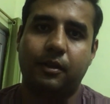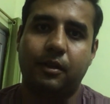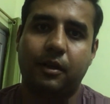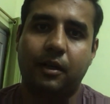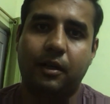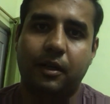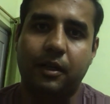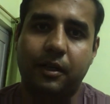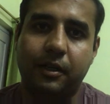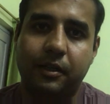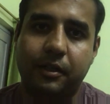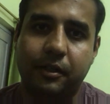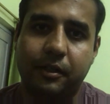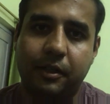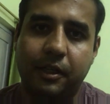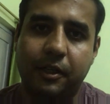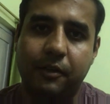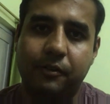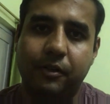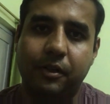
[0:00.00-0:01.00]
I
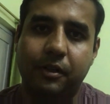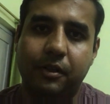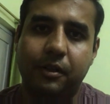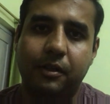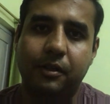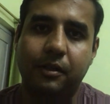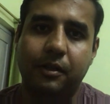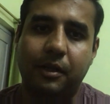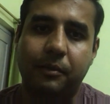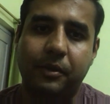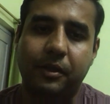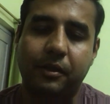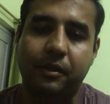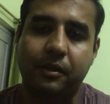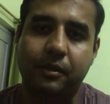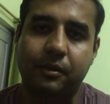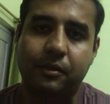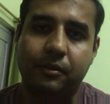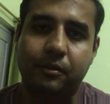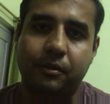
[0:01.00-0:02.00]
never, I
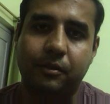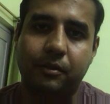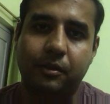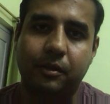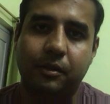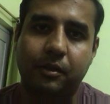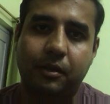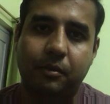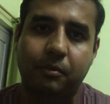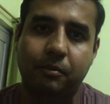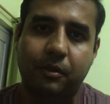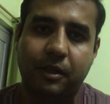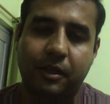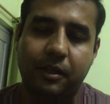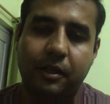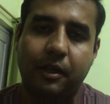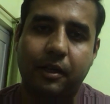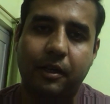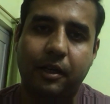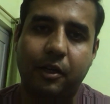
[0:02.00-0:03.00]
mean,
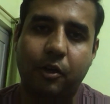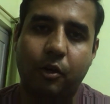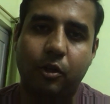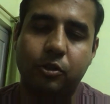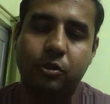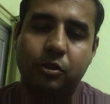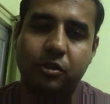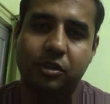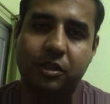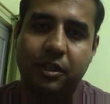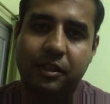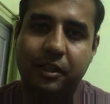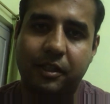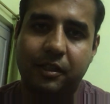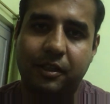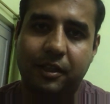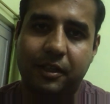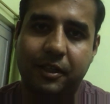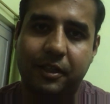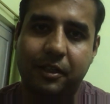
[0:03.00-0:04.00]
I also
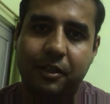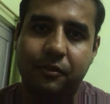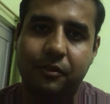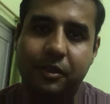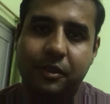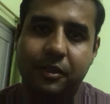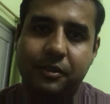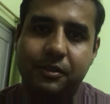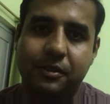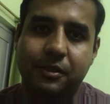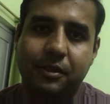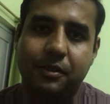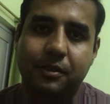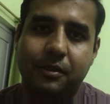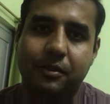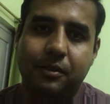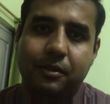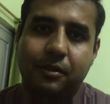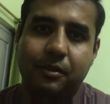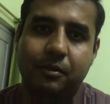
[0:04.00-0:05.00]
studied current affairs,
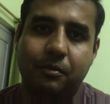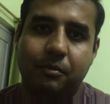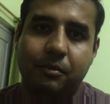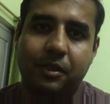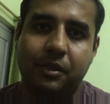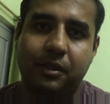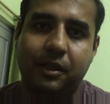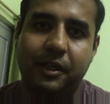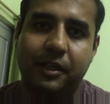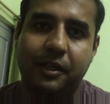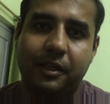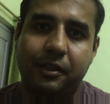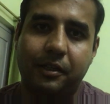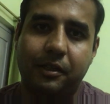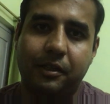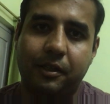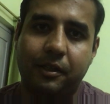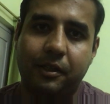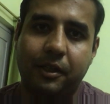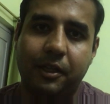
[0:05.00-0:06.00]
but I
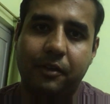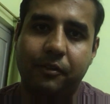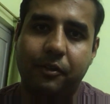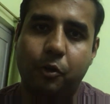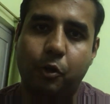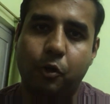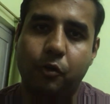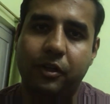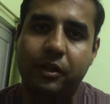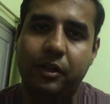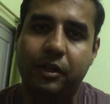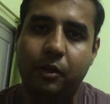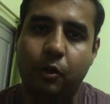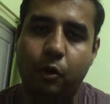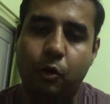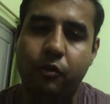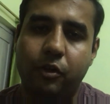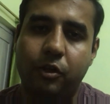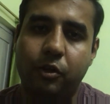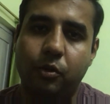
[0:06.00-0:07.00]
never over,
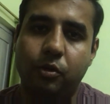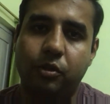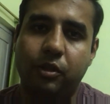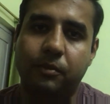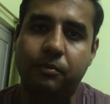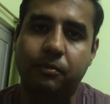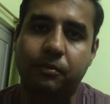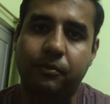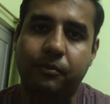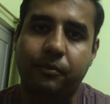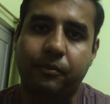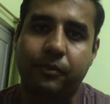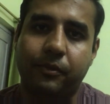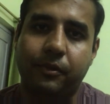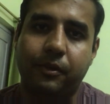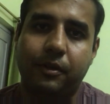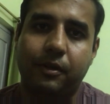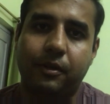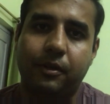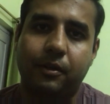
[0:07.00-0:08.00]
overdo them.
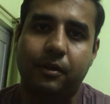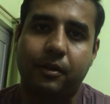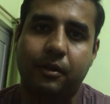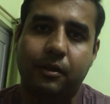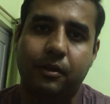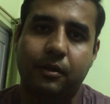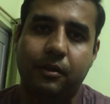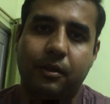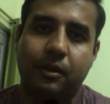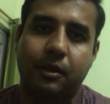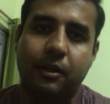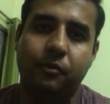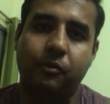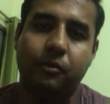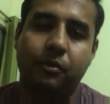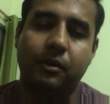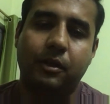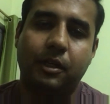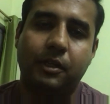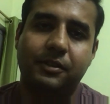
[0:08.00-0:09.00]
Uh,
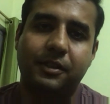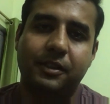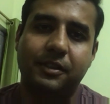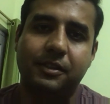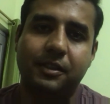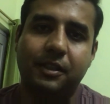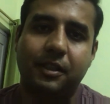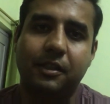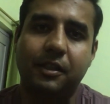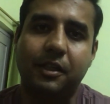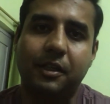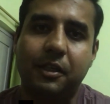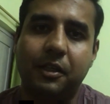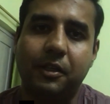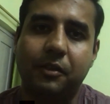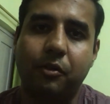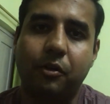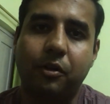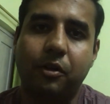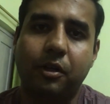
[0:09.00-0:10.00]
I, I
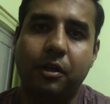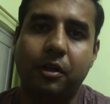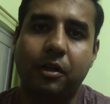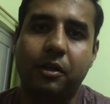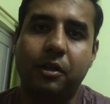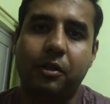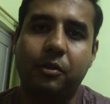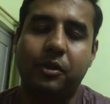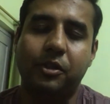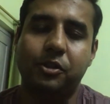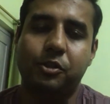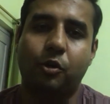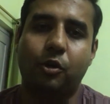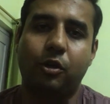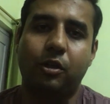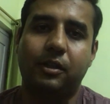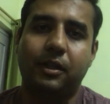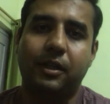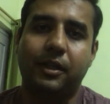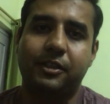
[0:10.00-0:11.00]
sincerely would request
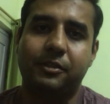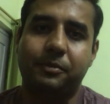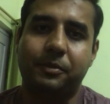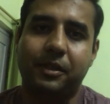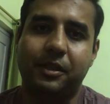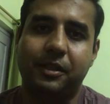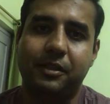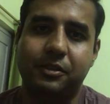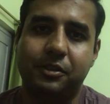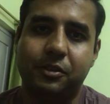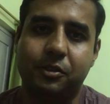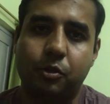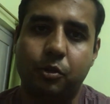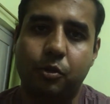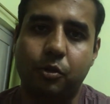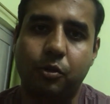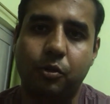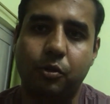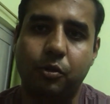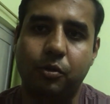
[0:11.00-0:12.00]
all the aspirants
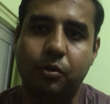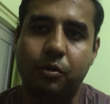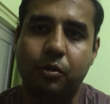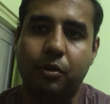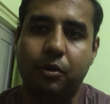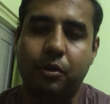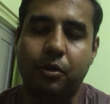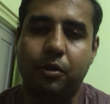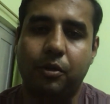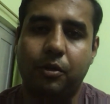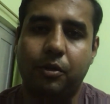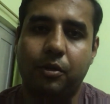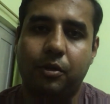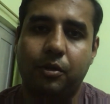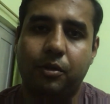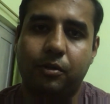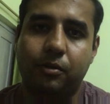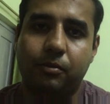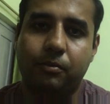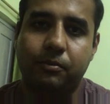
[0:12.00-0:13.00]
to
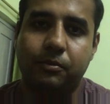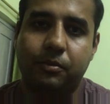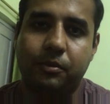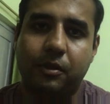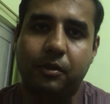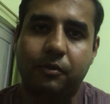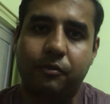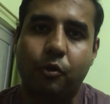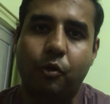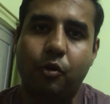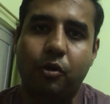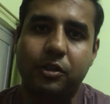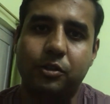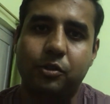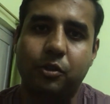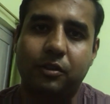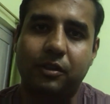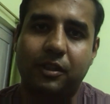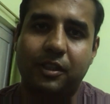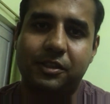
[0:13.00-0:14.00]

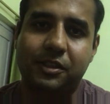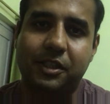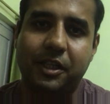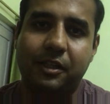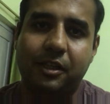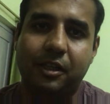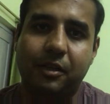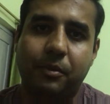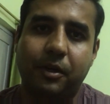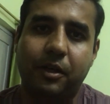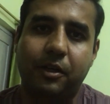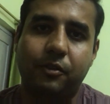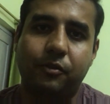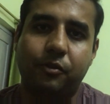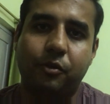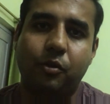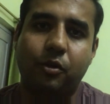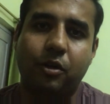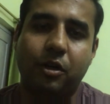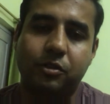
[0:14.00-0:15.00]
focus on the static part,
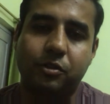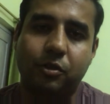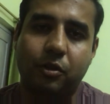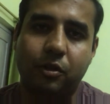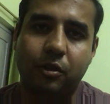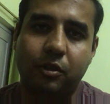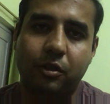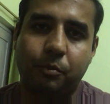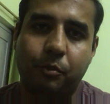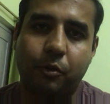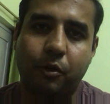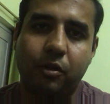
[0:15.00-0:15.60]
focus on